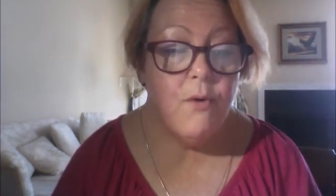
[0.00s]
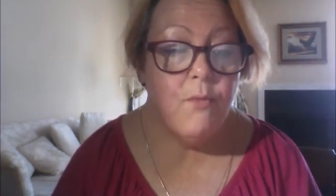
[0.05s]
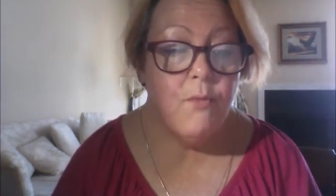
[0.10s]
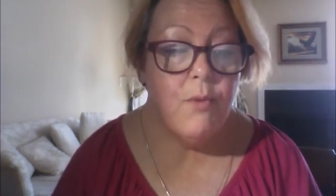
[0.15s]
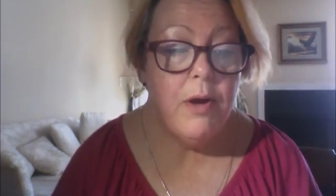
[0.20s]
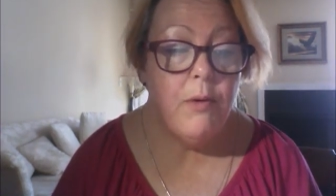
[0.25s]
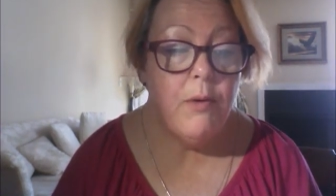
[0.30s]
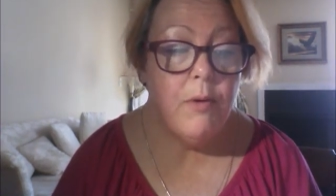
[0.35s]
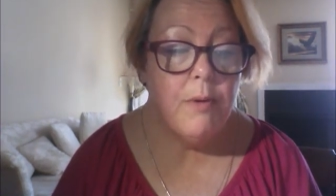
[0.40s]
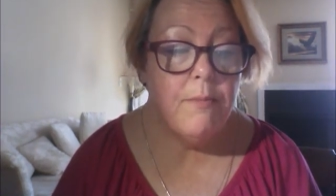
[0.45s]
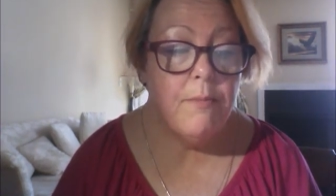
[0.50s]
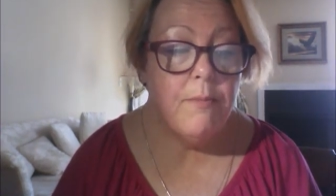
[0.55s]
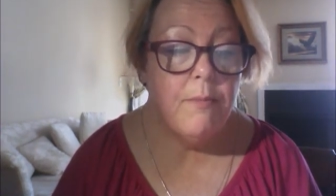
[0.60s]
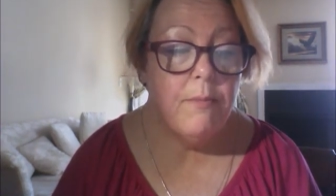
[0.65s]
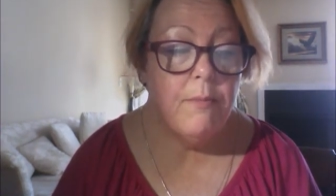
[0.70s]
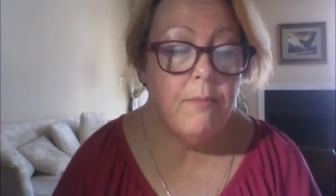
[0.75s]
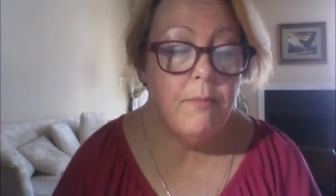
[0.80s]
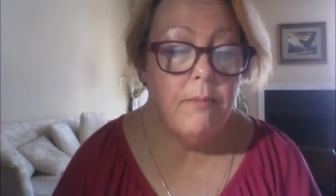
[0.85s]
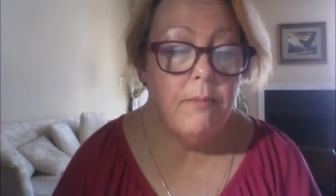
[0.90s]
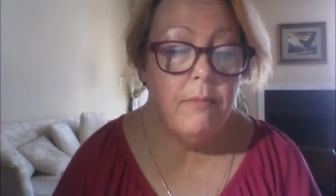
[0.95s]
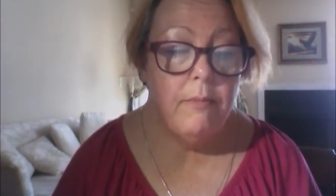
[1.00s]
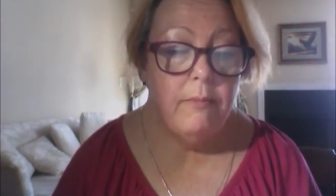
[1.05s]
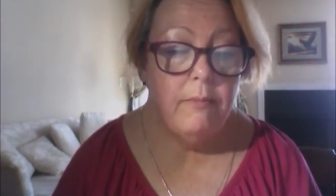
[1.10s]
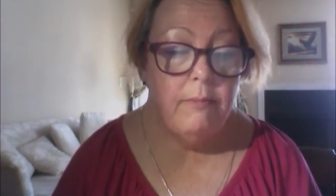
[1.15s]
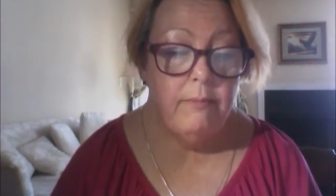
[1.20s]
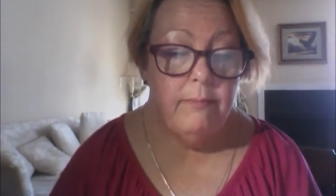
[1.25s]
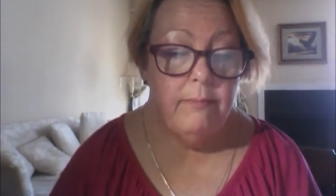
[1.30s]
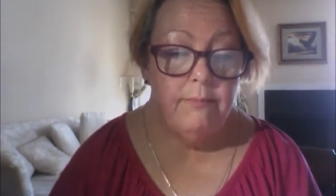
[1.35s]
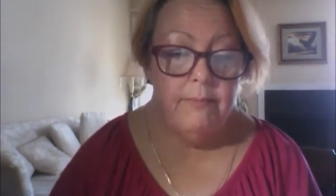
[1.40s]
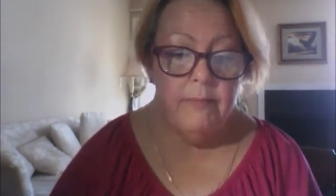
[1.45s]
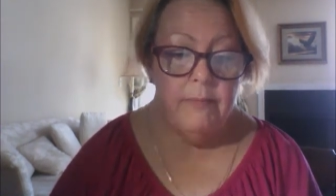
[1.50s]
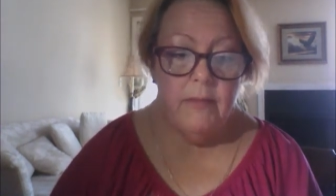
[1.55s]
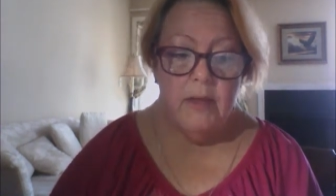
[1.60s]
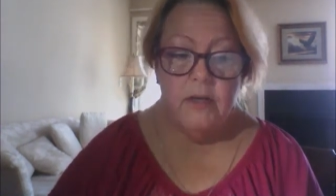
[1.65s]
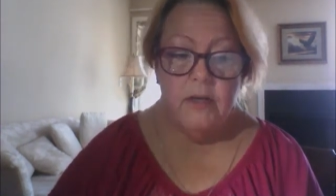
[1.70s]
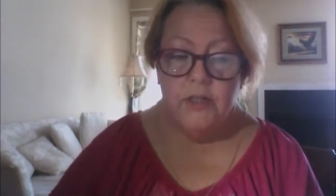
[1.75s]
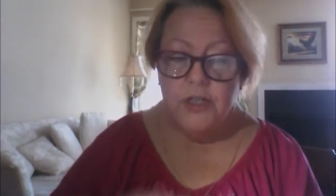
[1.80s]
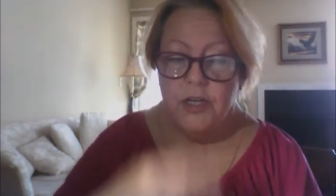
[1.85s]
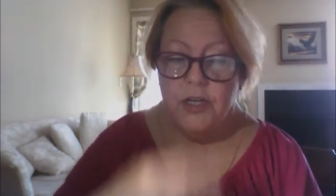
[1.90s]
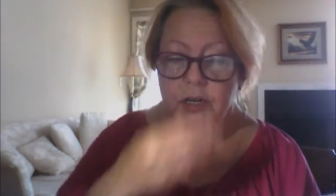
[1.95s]
We were,
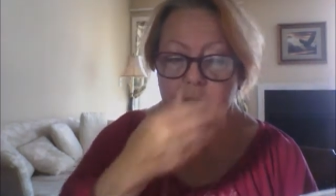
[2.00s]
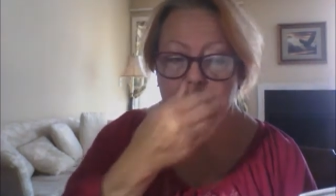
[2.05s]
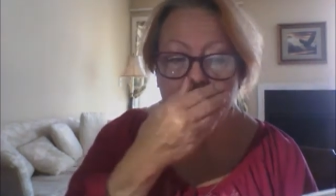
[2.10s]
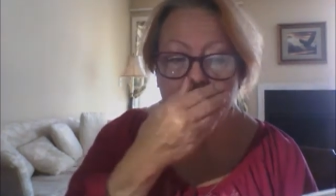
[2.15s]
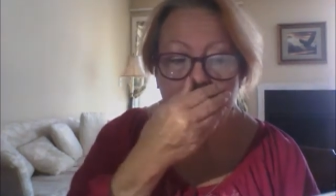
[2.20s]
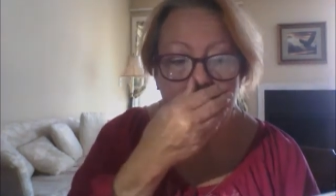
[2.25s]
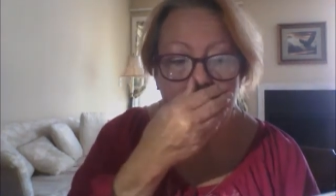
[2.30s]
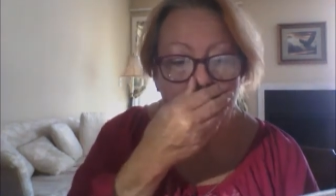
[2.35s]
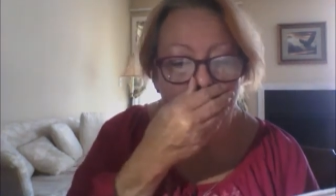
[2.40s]
excuse me,